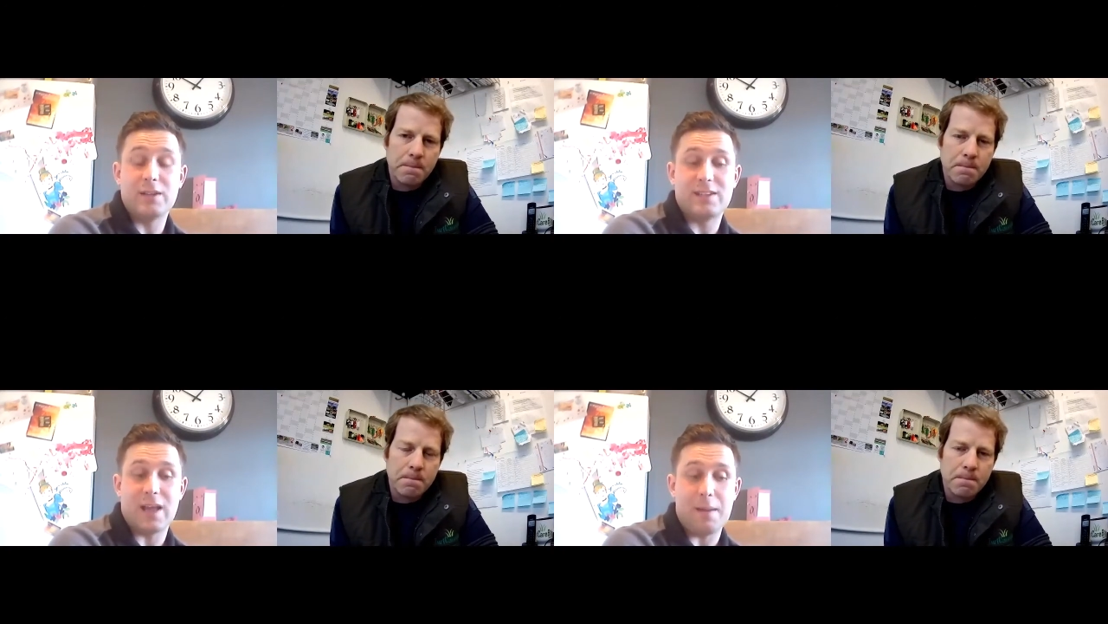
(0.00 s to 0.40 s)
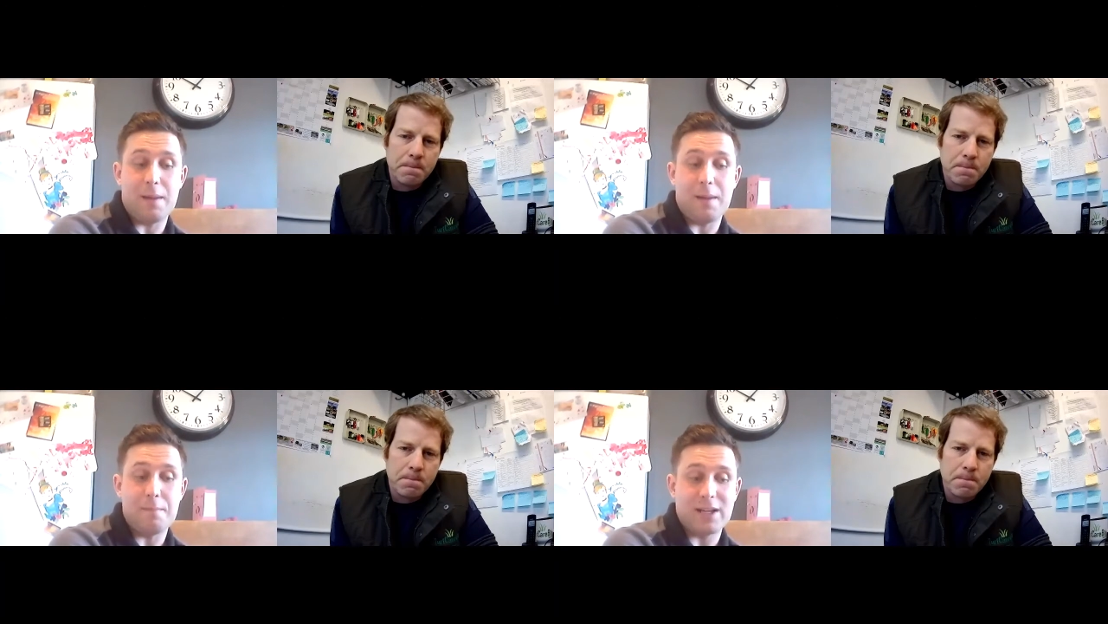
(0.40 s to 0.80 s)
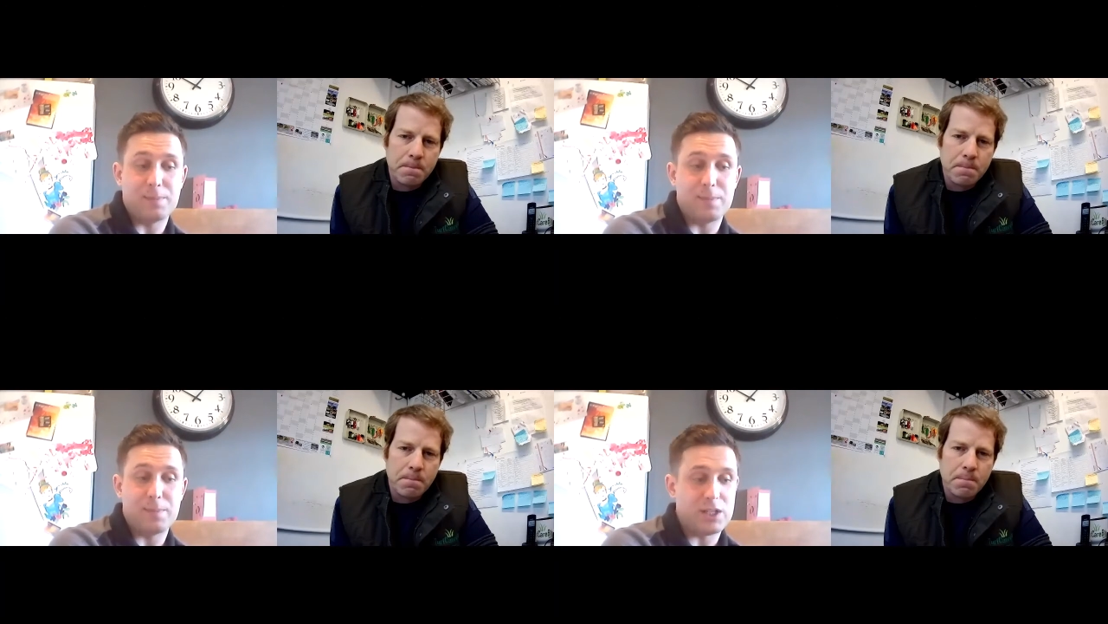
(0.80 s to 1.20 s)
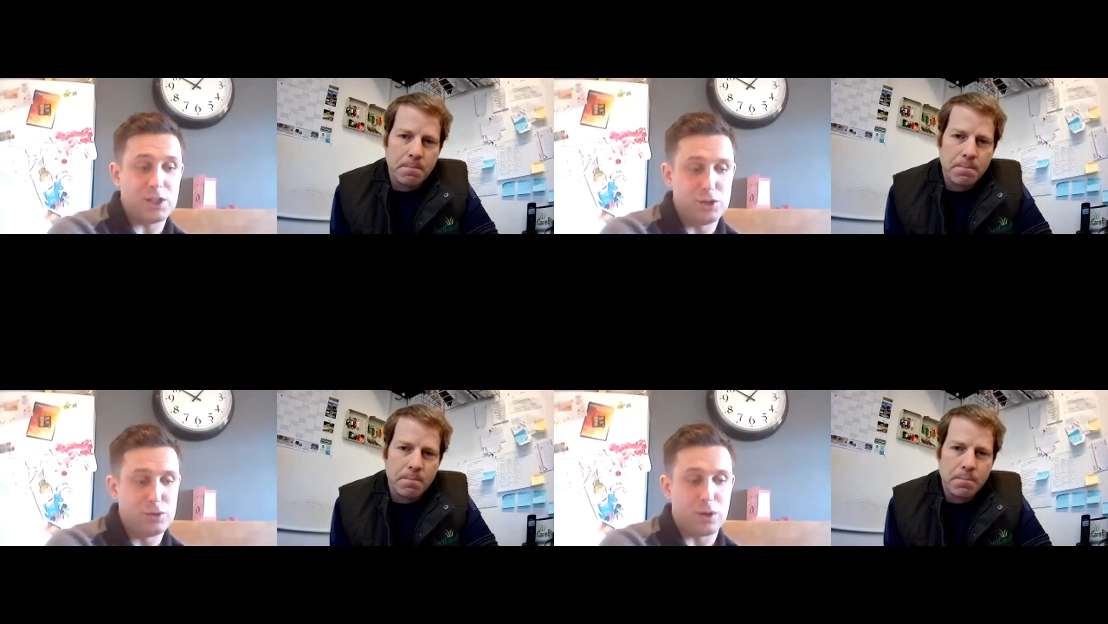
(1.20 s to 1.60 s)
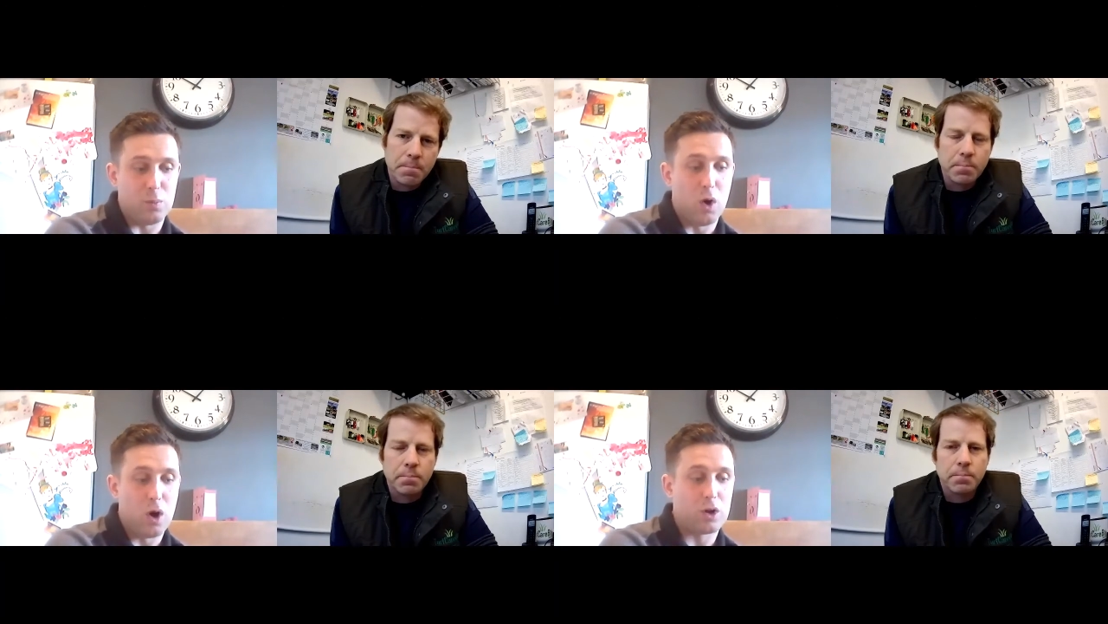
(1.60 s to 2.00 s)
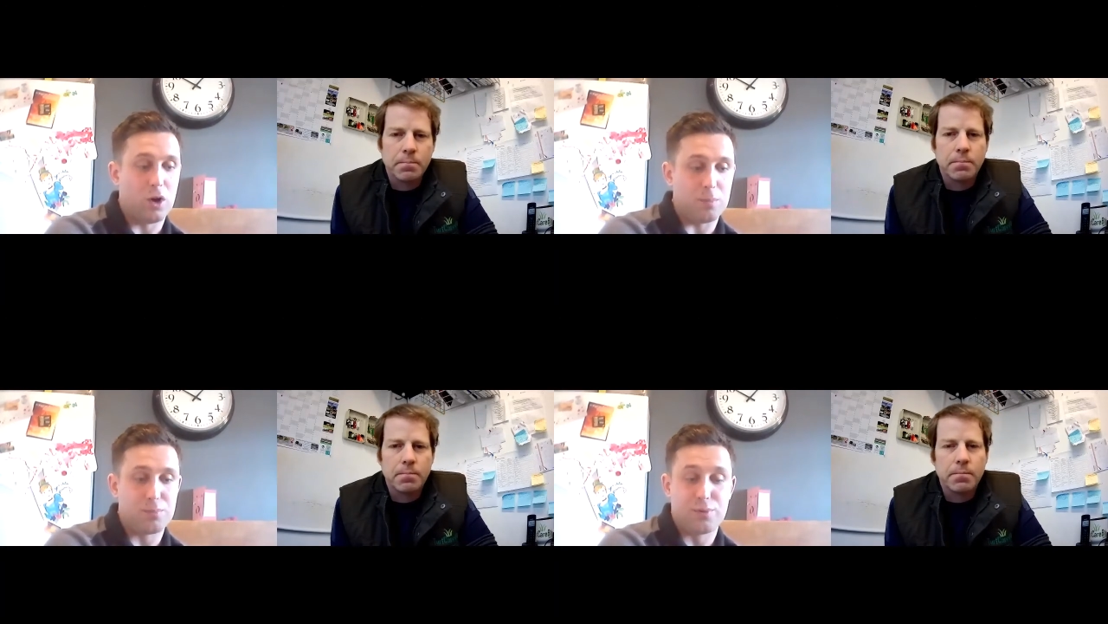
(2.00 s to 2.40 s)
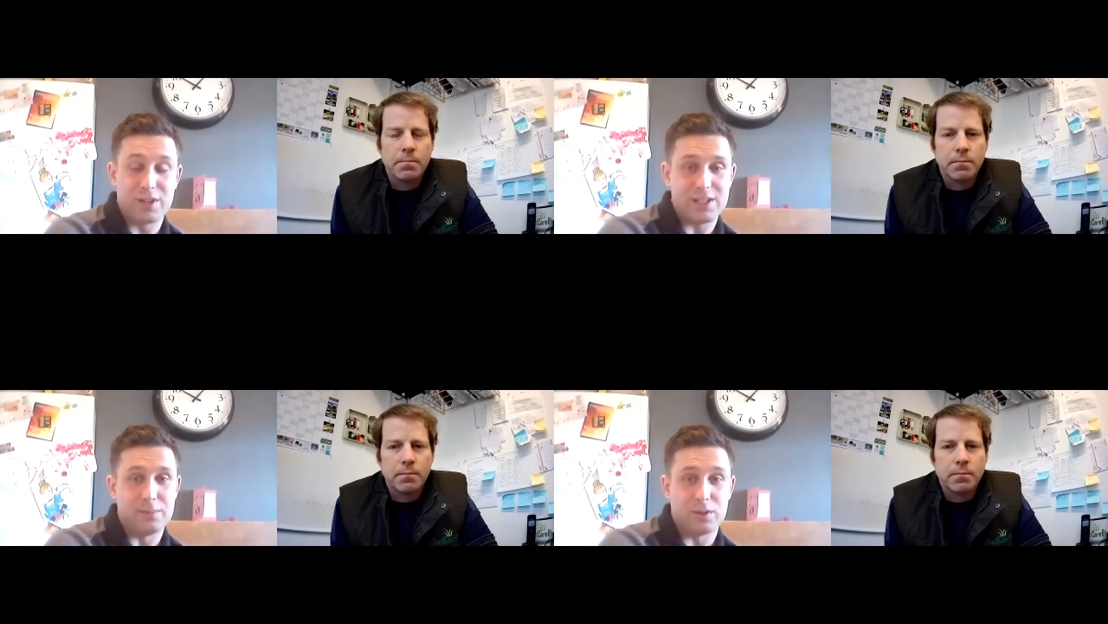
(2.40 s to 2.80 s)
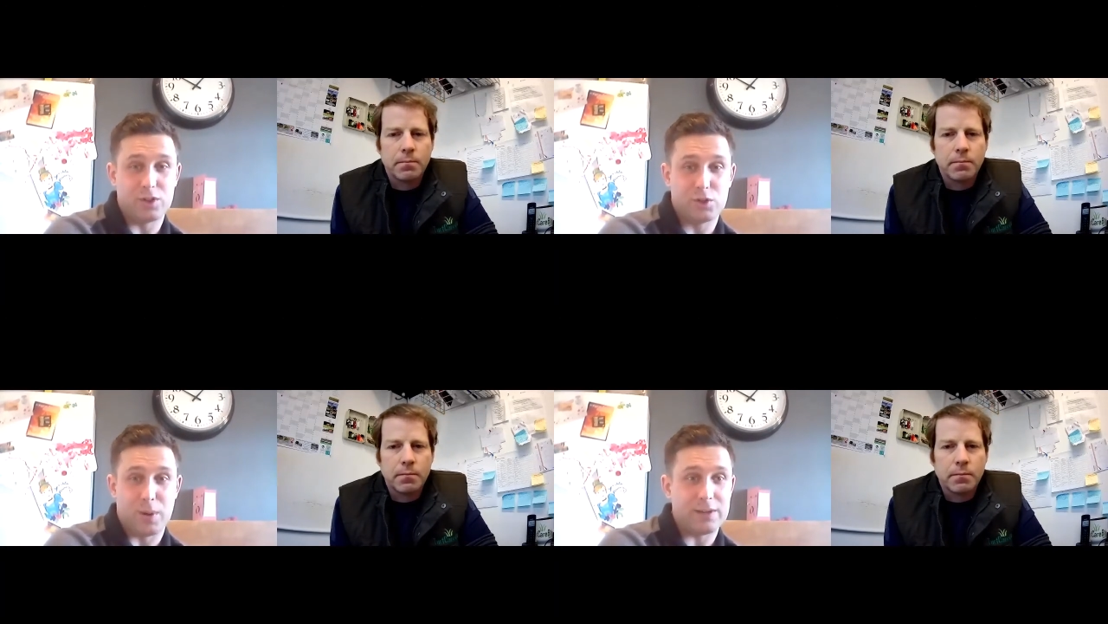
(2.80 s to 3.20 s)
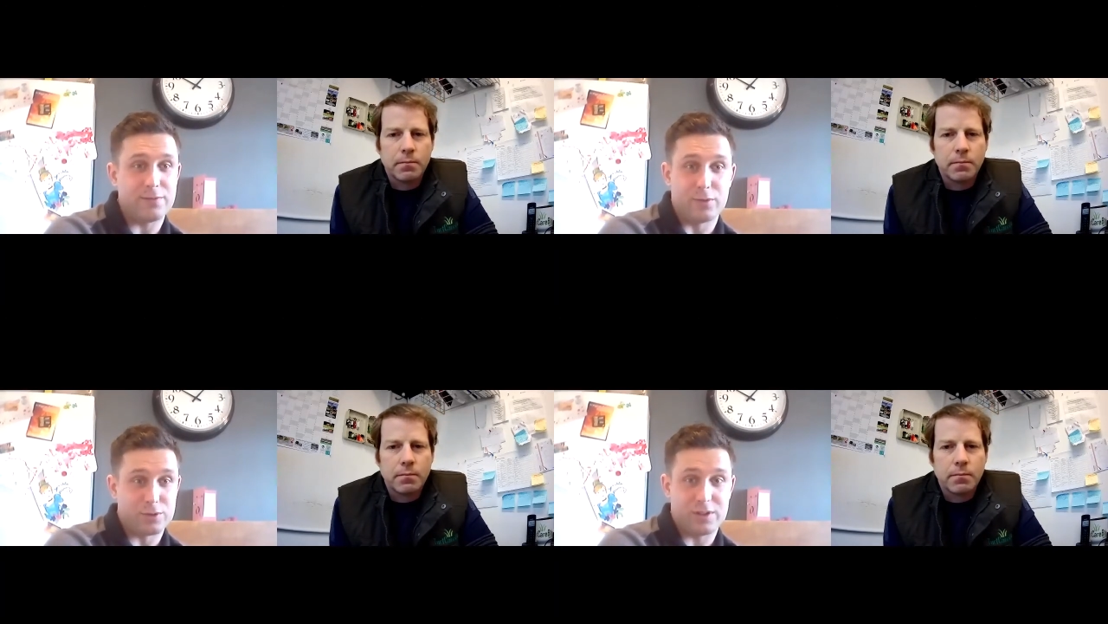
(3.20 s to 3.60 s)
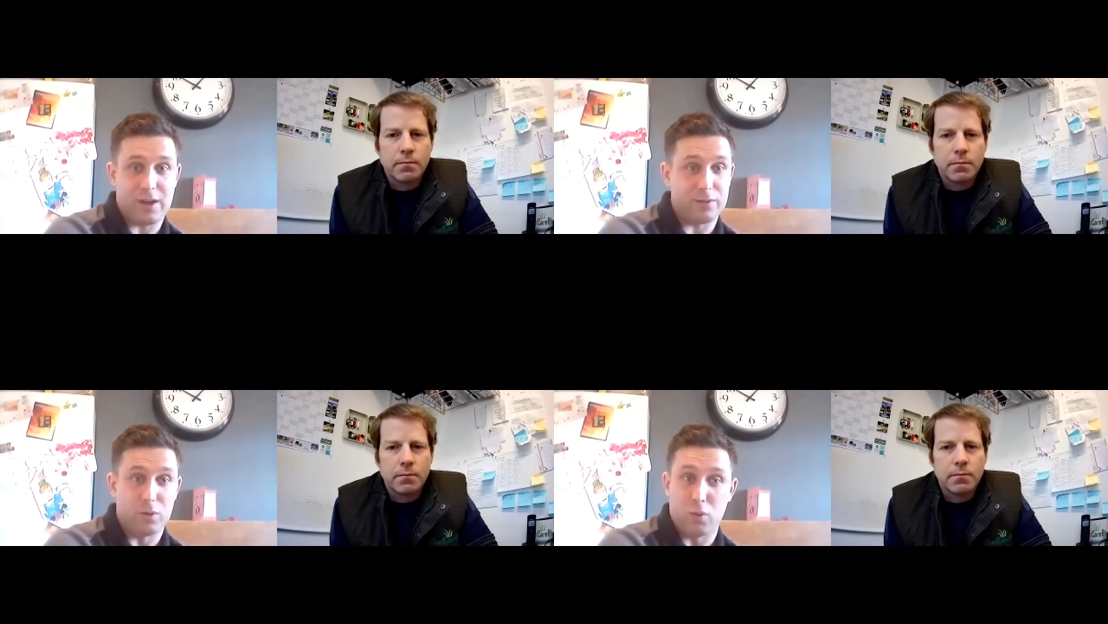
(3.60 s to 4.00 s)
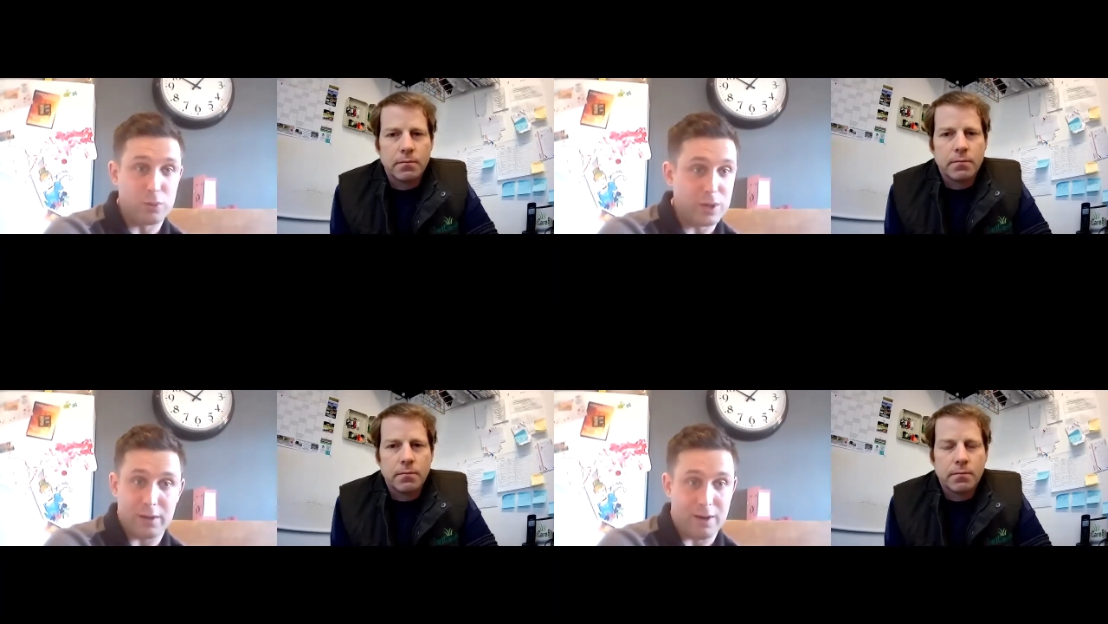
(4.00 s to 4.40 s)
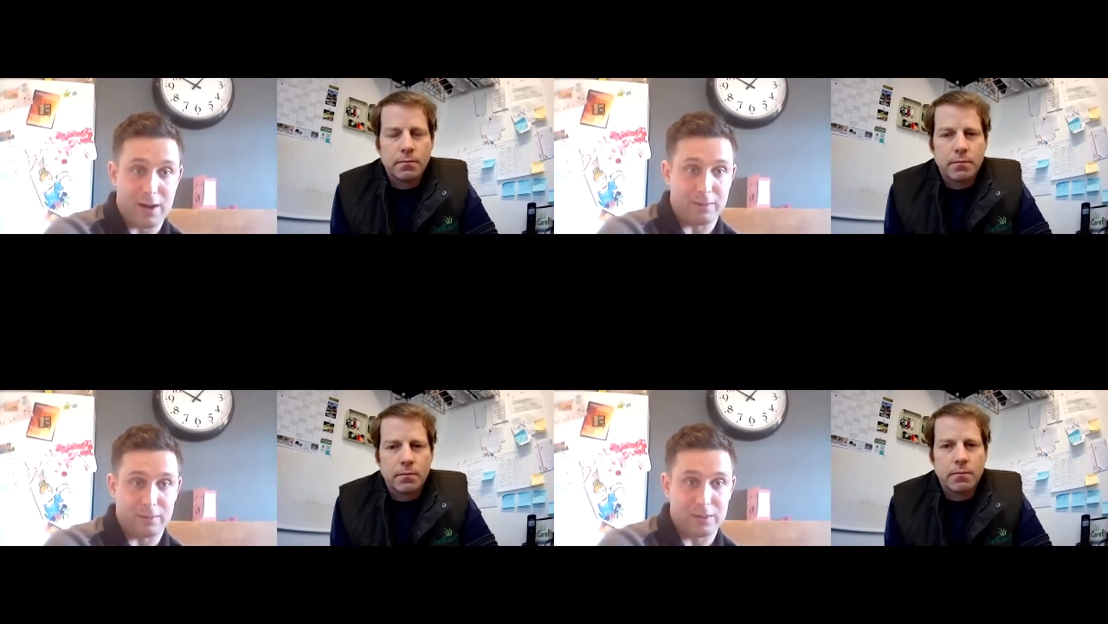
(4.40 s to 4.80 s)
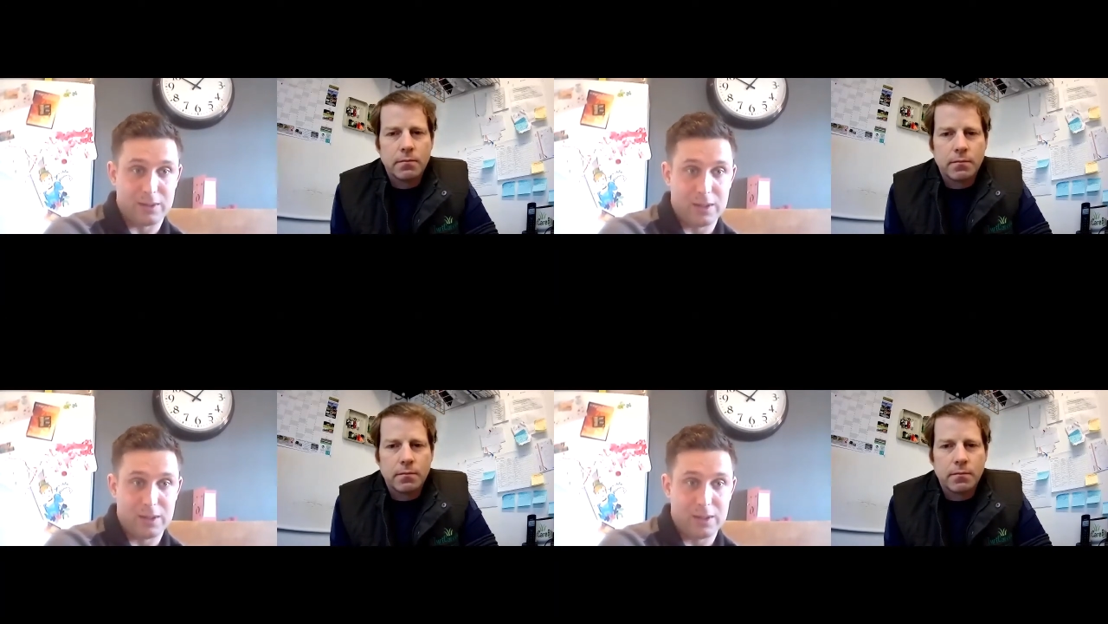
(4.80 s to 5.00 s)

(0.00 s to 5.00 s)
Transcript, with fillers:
Speaker 1: sand-based pitches you can work on pretty much 24-7 all year round.